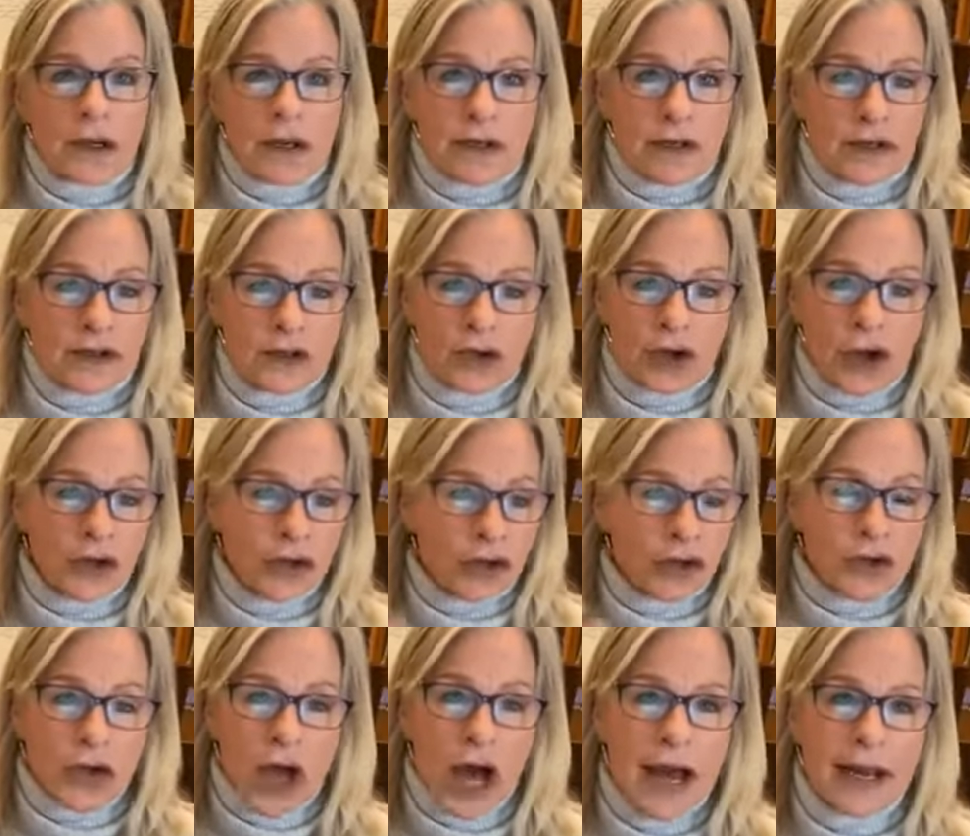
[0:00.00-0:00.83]
you know,
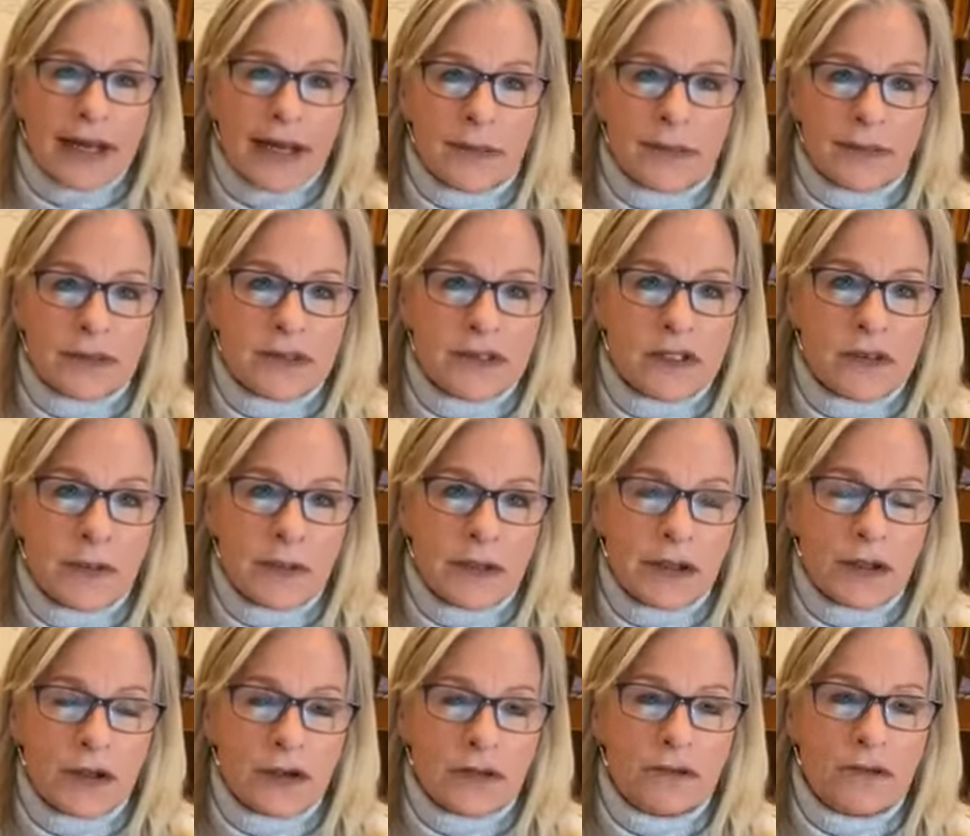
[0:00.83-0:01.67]
you're not able to
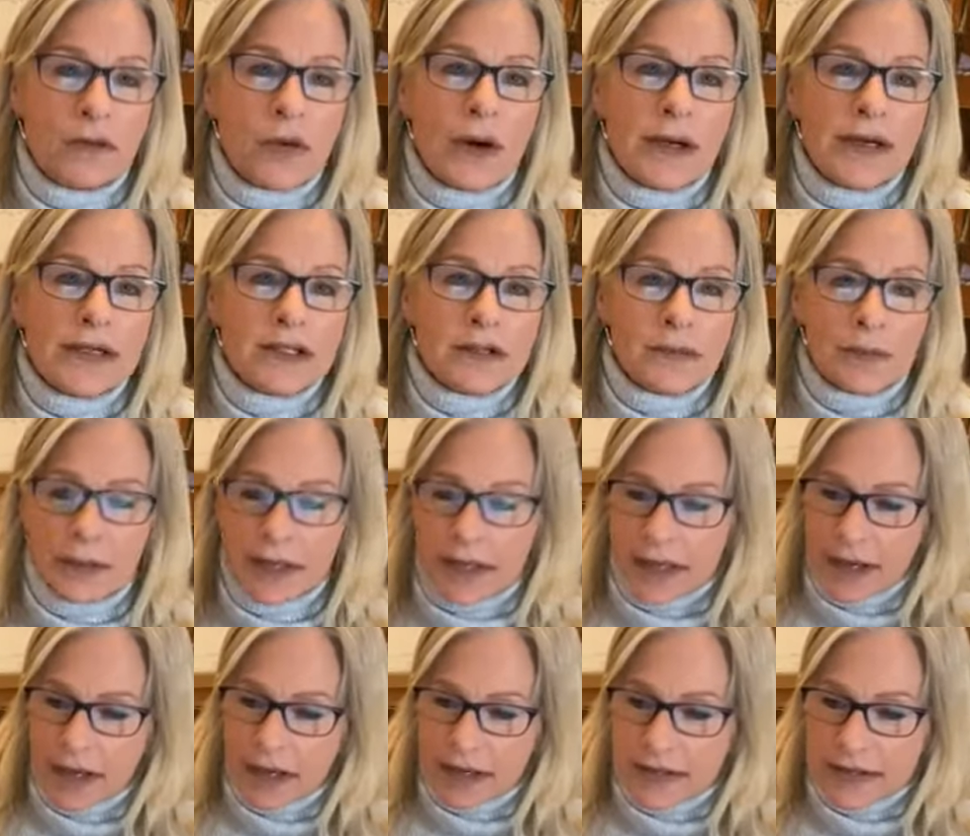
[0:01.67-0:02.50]
speak your voice
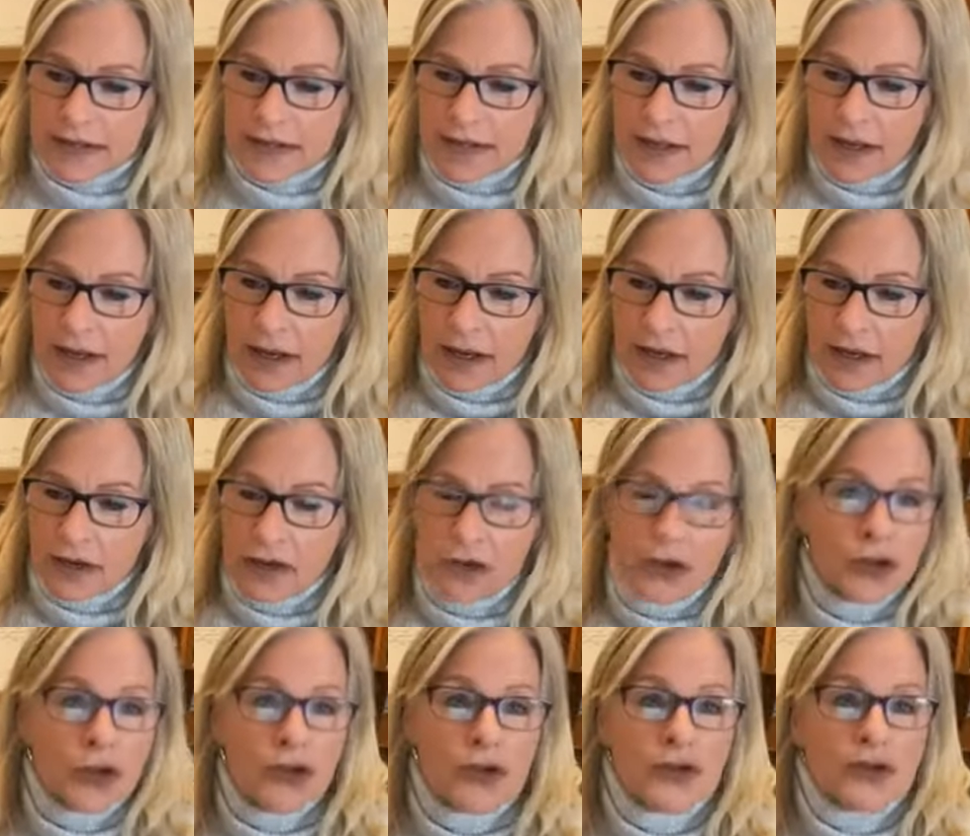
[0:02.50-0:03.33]
because
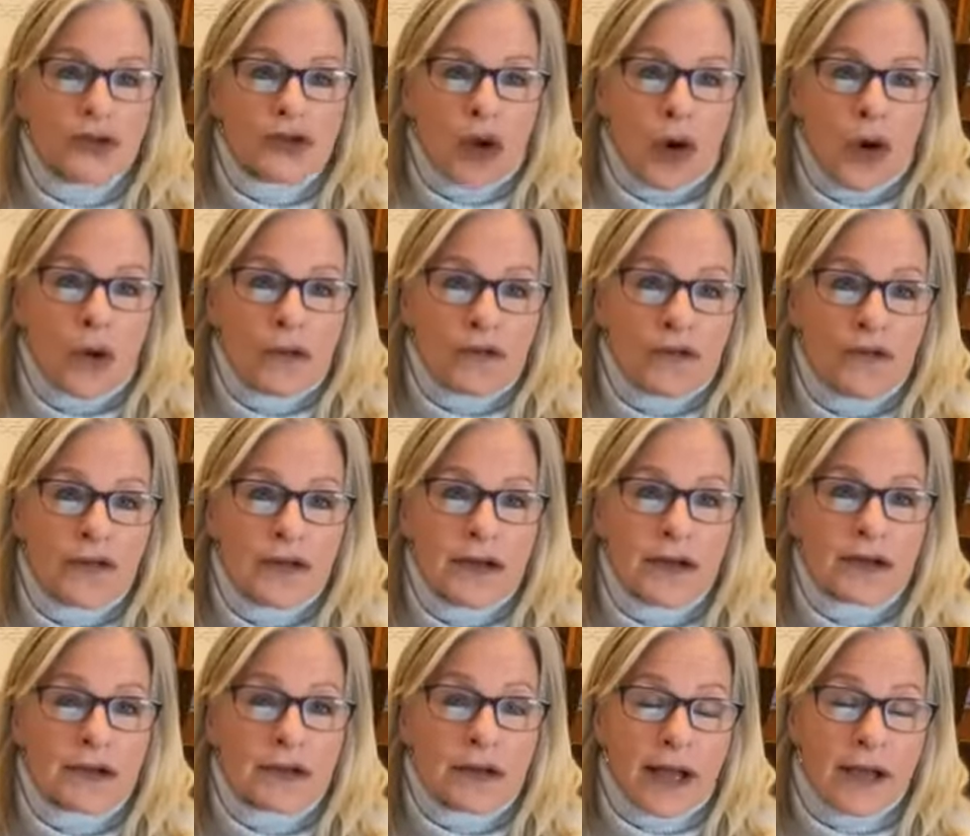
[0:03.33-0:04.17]
you don't
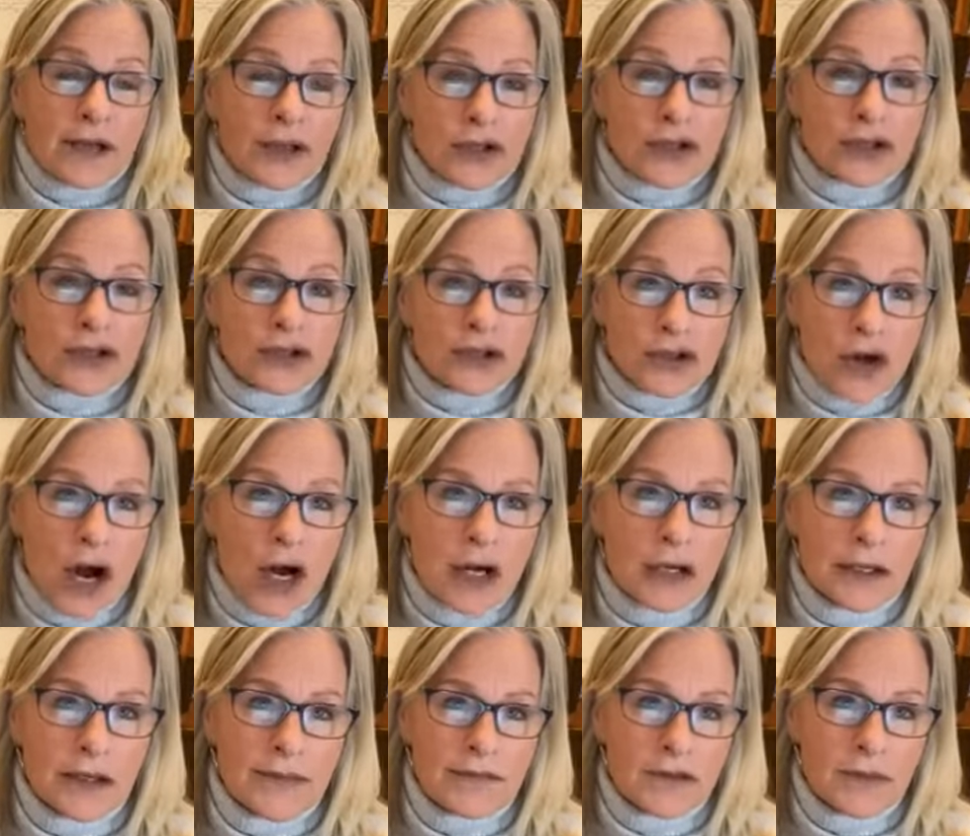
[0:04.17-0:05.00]
feel like you're
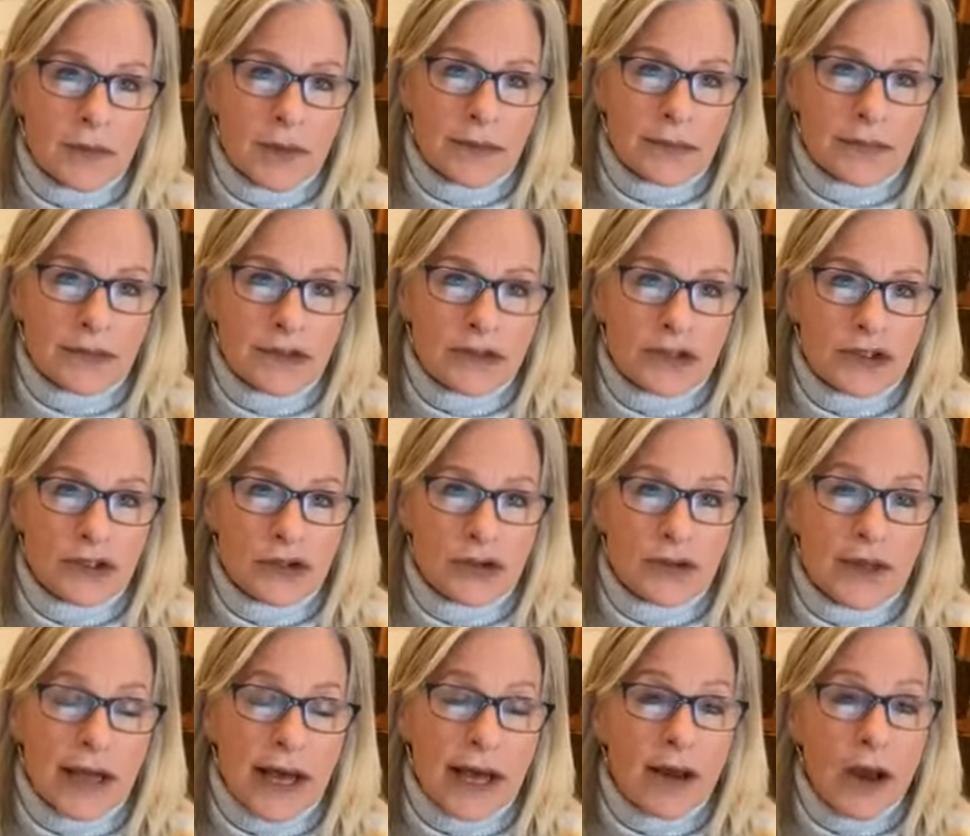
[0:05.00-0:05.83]
strong enough to be able to
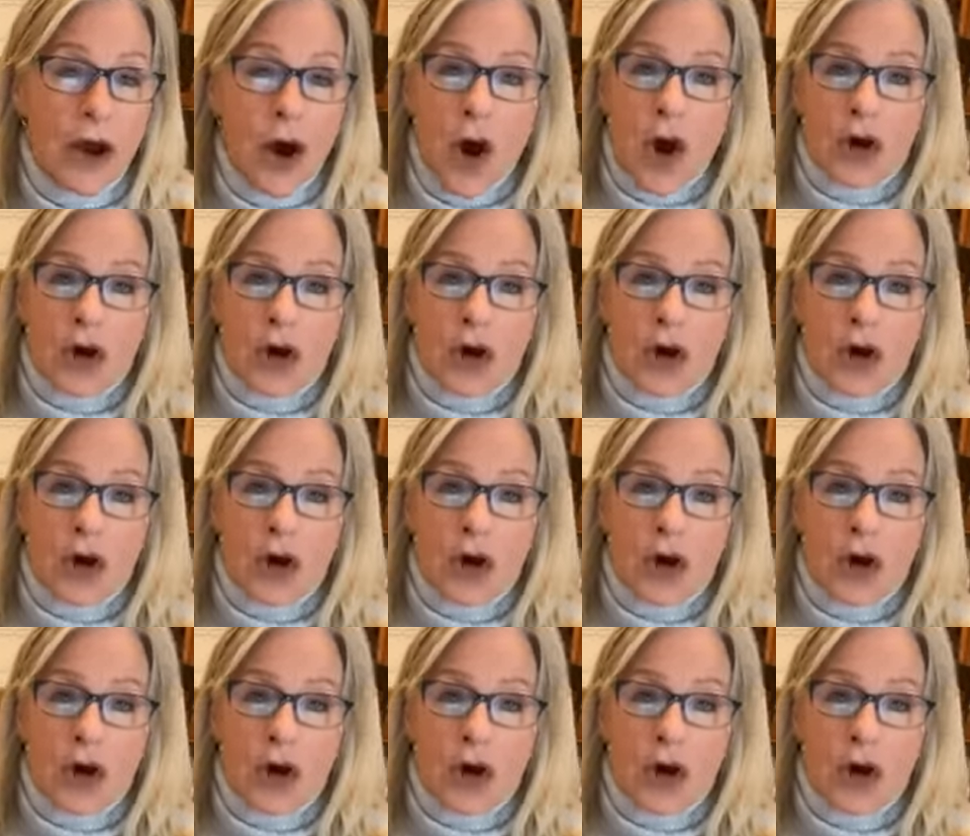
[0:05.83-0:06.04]
do that.